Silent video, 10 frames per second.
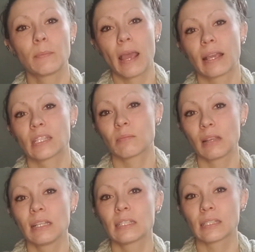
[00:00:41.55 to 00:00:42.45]
to pack as
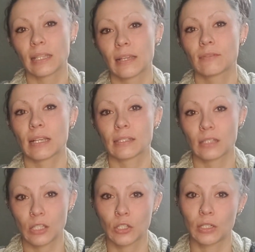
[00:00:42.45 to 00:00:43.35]
many slaves as
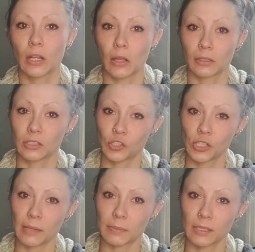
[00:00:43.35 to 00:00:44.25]
they could onto the
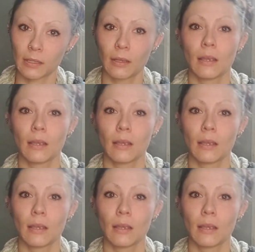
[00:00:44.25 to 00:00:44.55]
ships.